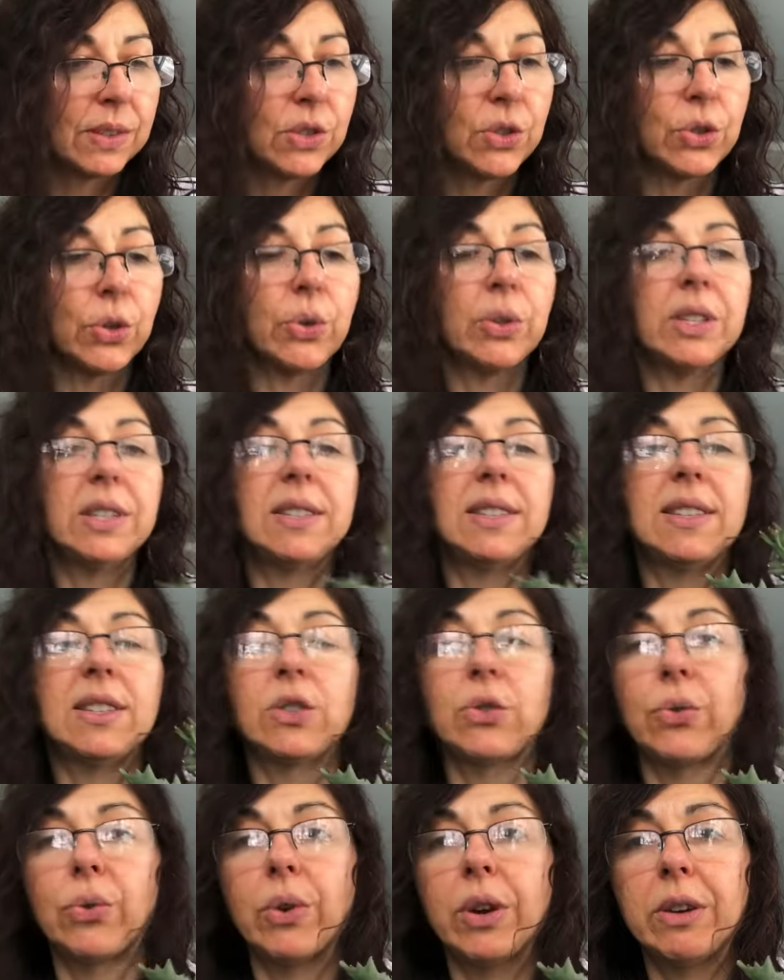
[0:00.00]
So this is
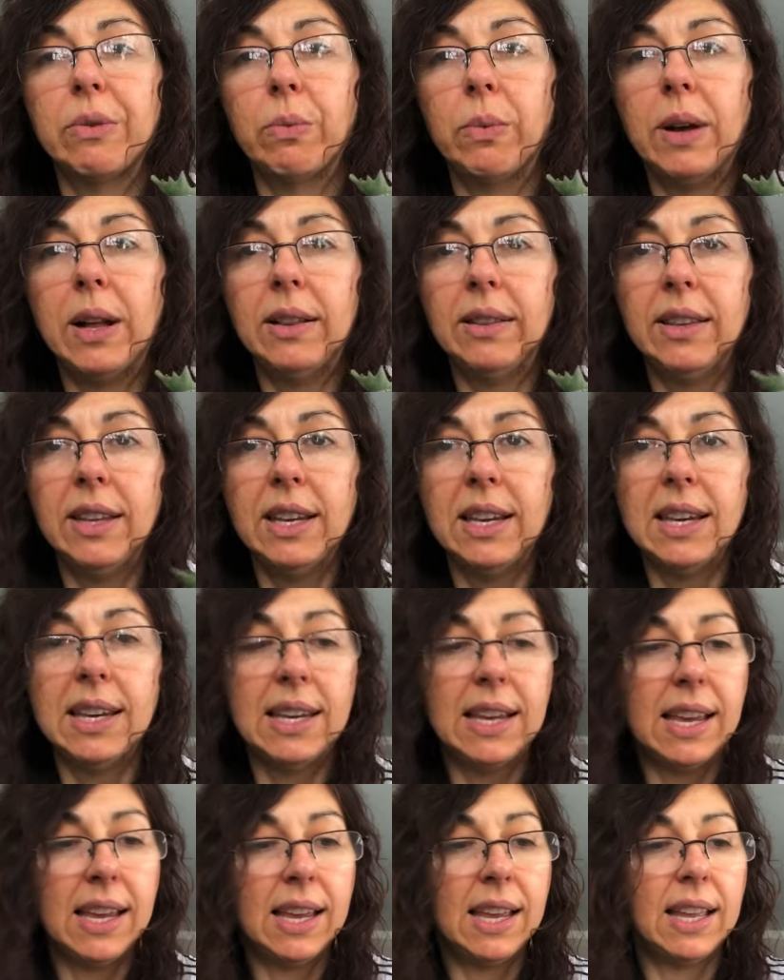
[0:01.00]
Grown
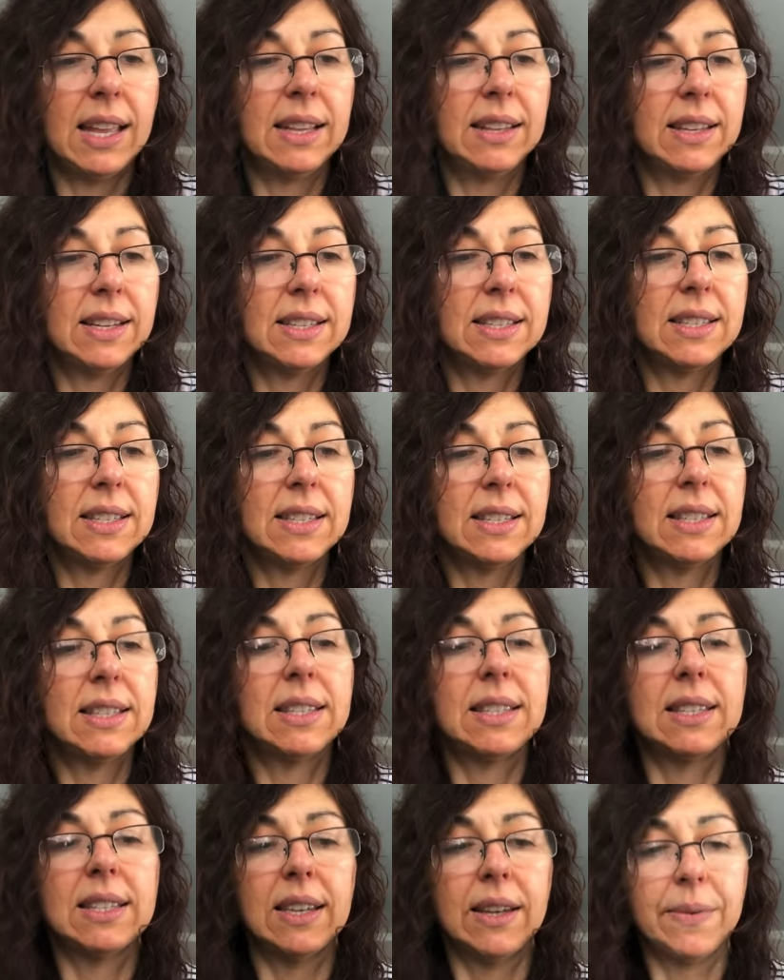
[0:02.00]
and and this
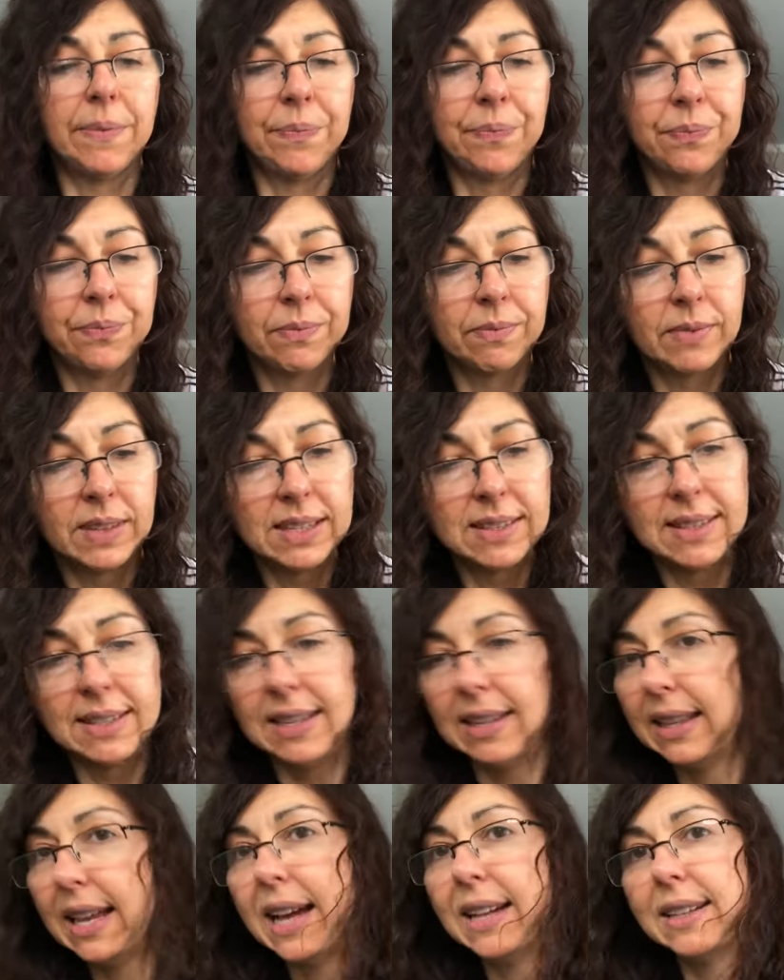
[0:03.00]
is
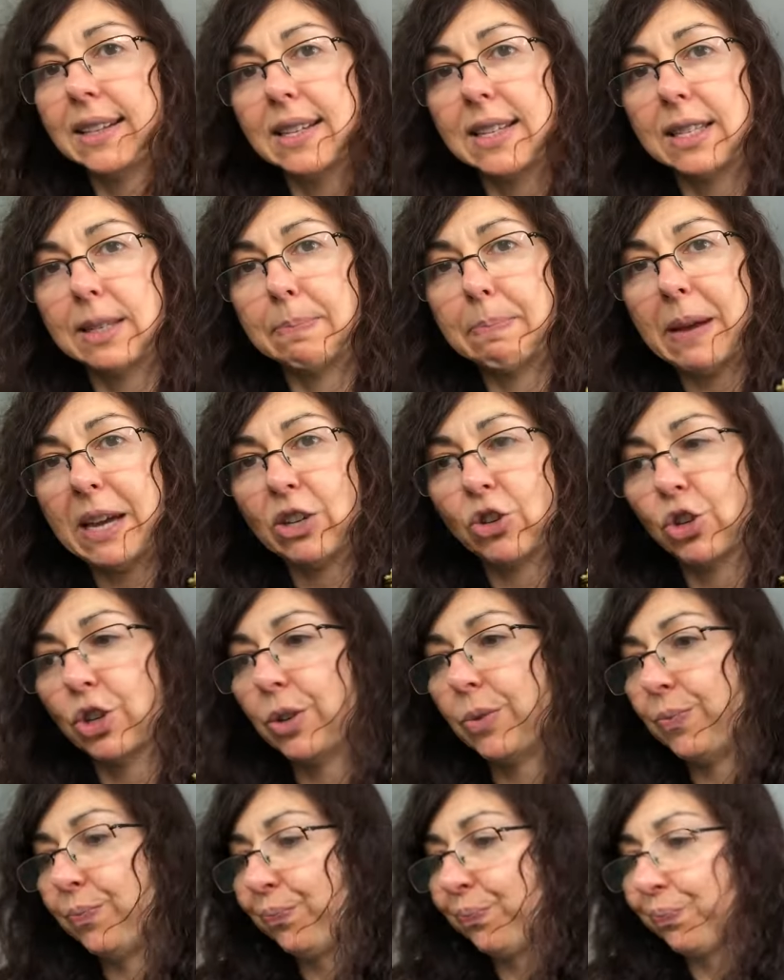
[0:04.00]
Stellata
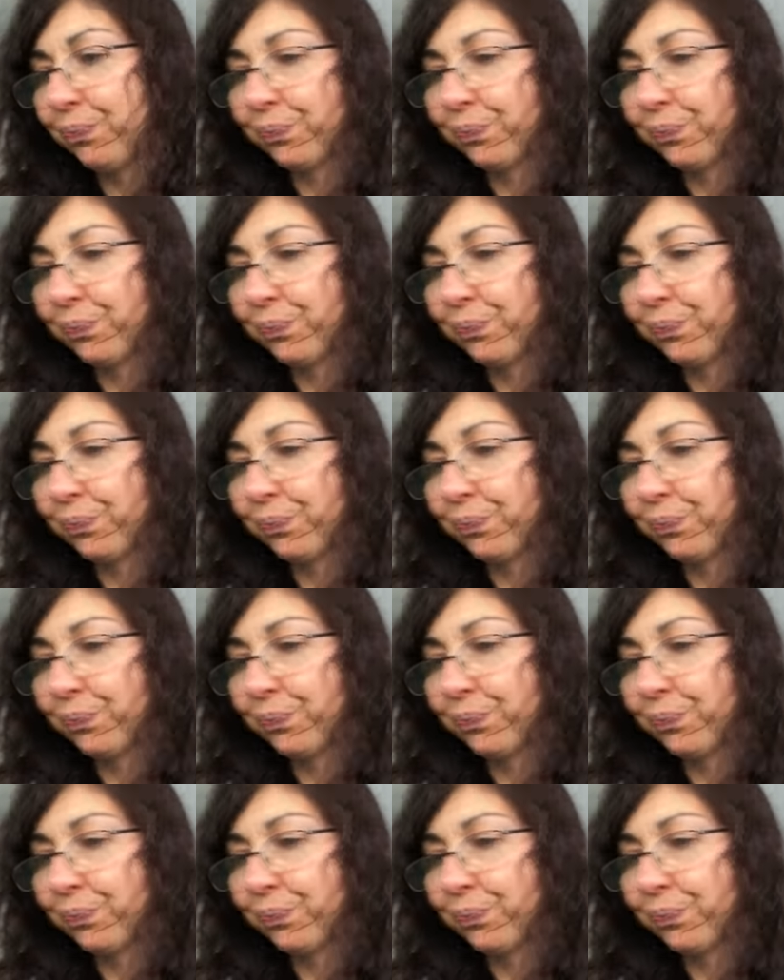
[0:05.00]
Special.